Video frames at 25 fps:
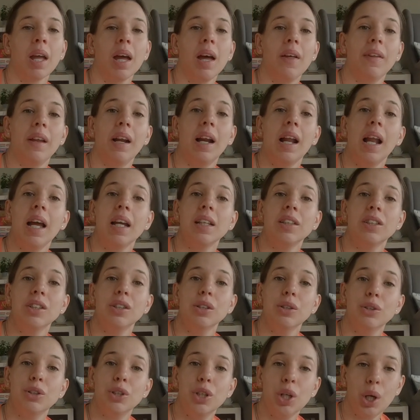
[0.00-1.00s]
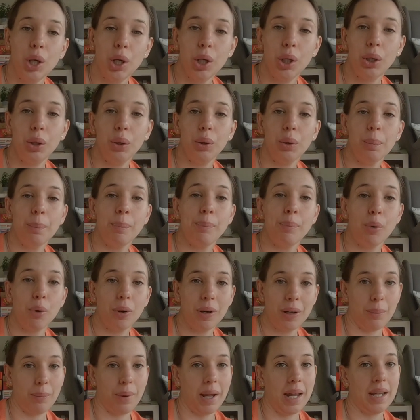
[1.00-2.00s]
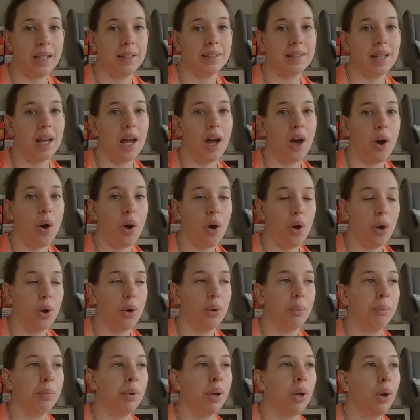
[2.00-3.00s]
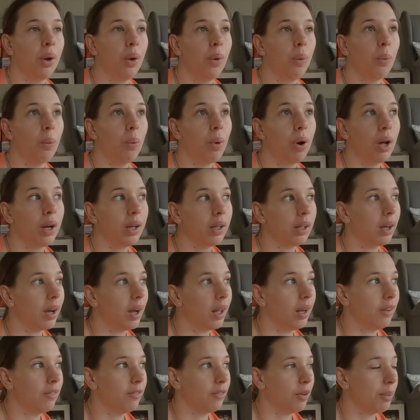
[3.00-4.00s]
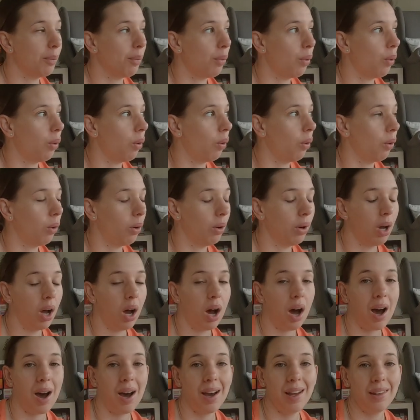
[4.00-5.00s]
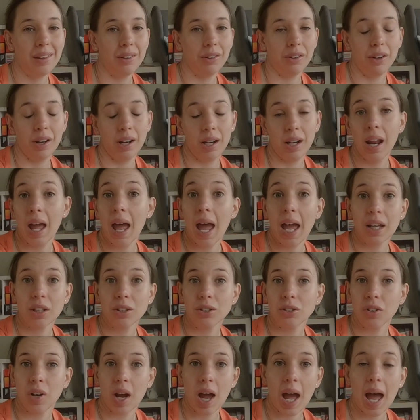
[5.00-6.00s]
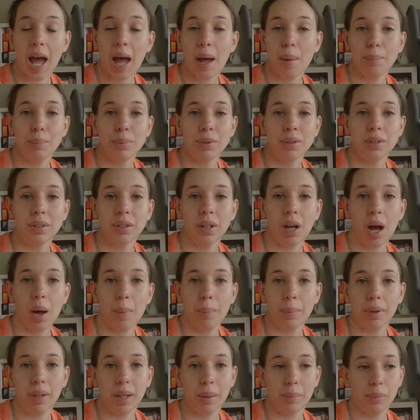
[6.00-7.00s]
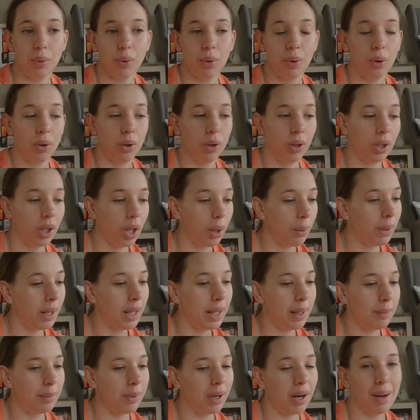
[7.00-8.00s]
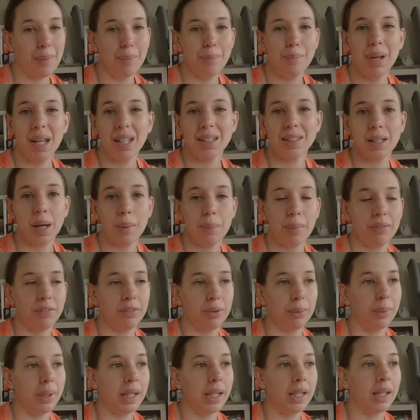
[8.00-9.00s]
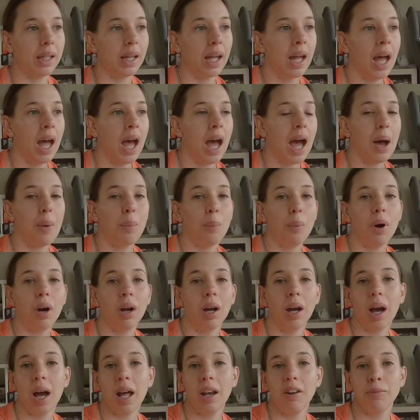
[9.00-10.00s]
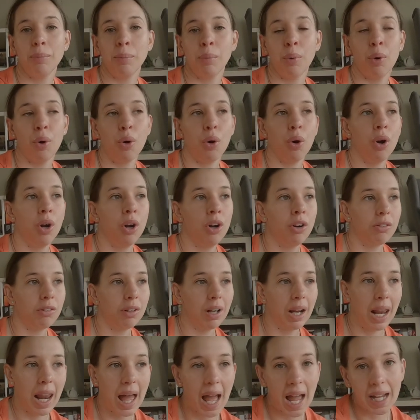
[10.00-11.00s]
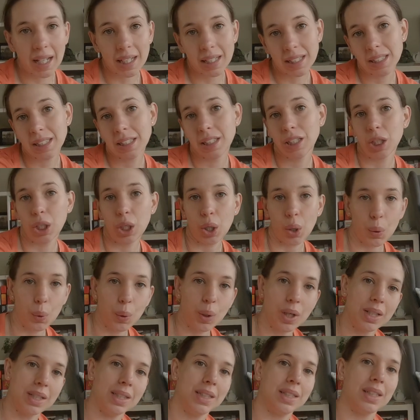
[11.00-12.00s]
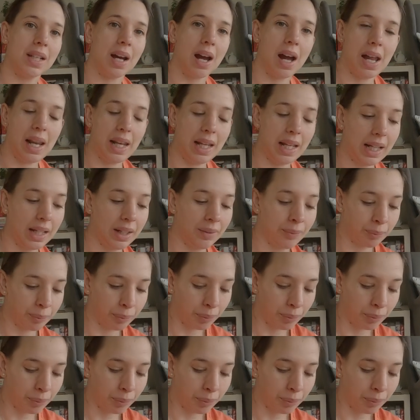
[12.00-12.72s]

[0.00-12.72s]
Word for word: And then I like to do 2 body weight at home, one kind of a more either an extra abs, upper limb or lower limb, and I mix up every week, and one kind of more relaxed yoga style-y.